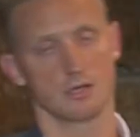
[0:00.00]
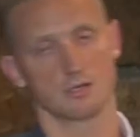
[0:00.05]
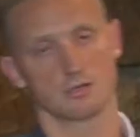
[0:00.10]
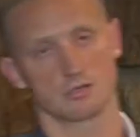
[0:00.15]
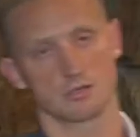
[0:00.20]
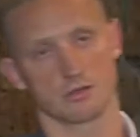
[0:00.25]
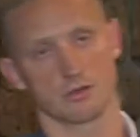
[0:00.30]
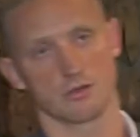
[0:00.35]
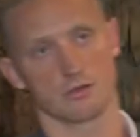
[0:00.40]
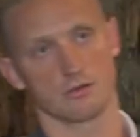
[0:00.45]

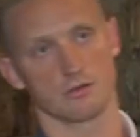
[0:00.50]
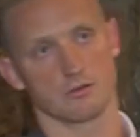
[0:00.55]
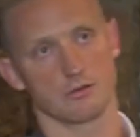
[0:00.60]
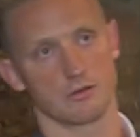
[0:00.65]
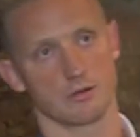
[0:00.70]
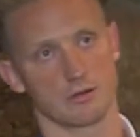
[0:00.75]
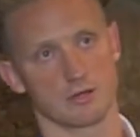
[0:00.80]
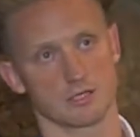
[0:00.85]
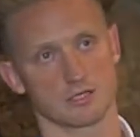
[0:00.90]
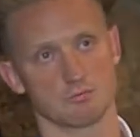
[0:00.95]
So
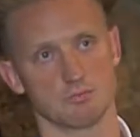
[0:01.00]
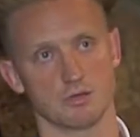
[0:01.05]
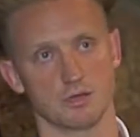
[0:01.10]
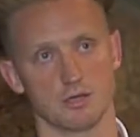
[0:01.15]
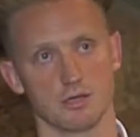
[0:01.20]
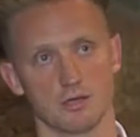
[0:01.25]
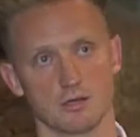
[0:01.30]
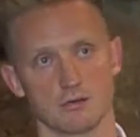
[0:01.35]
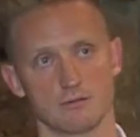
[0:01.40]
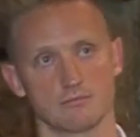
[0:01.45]
there has
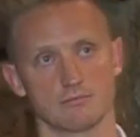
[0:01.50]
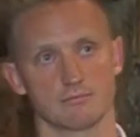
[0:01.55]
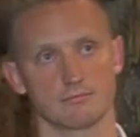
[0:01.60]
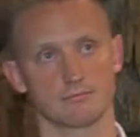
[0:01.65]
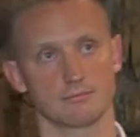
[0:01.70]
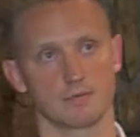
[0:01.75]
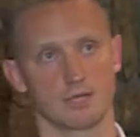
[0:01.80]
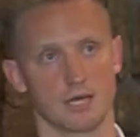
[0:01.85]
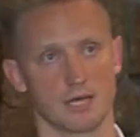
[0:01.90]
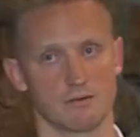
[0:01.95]
been
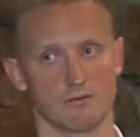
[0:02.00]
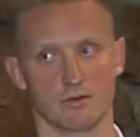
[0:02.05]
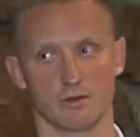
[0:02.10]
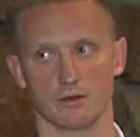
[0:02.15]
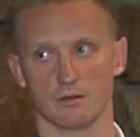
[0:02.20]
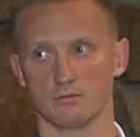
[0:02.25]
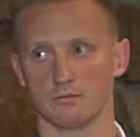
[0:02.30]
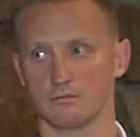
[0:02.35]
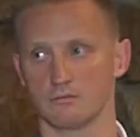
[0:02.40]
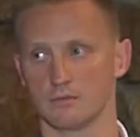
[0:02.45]
kind of
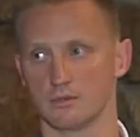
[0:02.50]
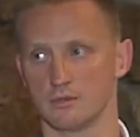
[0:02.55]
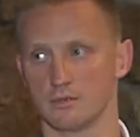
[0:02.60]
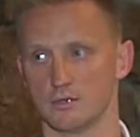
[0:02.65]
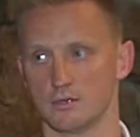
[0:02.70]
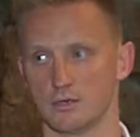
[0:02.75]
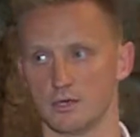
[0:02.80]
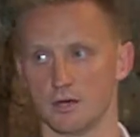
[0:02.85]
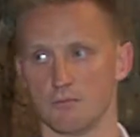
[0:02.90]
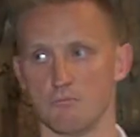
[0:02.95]
a
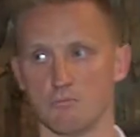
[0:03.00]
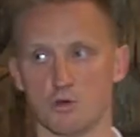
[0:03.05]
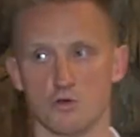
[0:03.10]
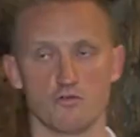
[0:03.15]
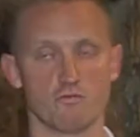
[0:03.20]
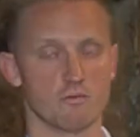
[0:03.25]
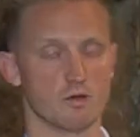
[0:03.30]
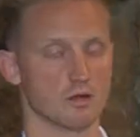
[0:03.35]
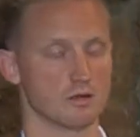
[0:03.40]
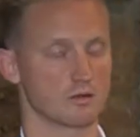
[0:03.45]

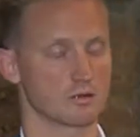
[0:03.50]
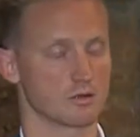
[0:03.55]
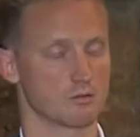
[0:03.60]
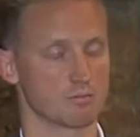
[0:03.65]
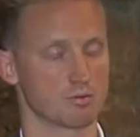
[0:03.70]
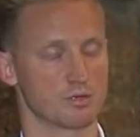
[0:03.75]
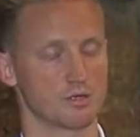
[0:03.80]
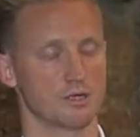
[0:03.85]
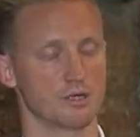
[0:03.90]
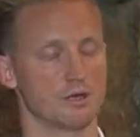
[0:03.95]
movement
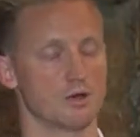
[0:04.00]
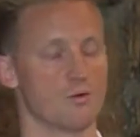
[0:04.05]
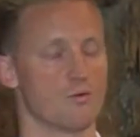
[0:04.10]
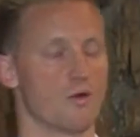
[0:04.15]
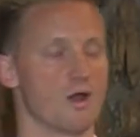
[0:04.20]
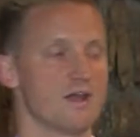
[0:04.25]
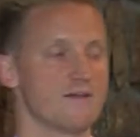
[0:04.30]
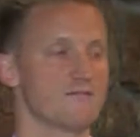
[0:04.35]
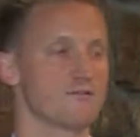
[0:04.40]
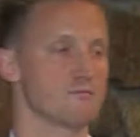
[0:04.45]
completely
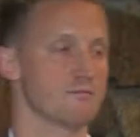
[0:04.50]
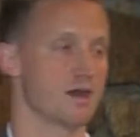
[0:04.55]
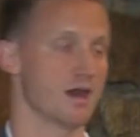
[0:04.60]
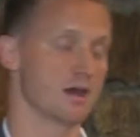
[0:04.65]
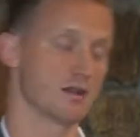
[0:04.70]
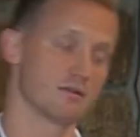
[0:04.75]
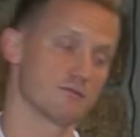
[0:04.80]
away from that.